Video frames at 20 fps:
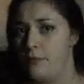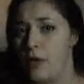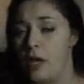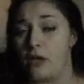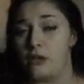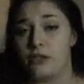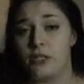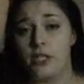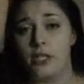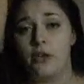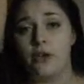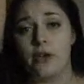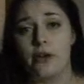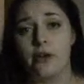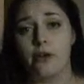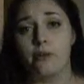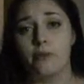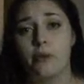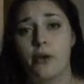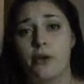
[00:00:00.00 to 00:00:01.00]

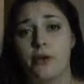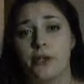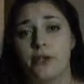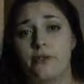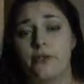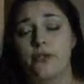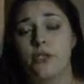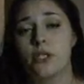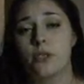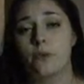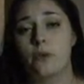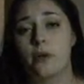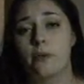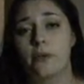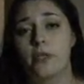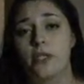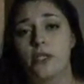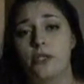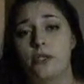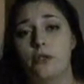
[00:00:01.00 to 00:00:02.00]
ulterior motives to what
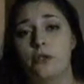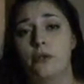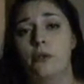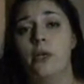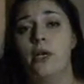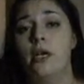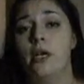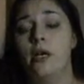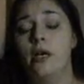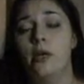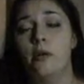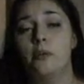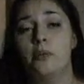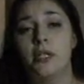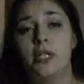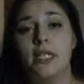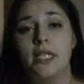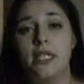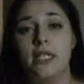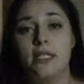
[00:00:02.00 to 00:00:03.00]
we do,
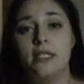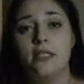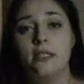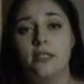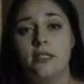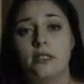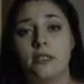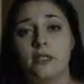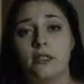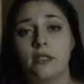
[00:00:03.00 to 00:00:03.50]
please,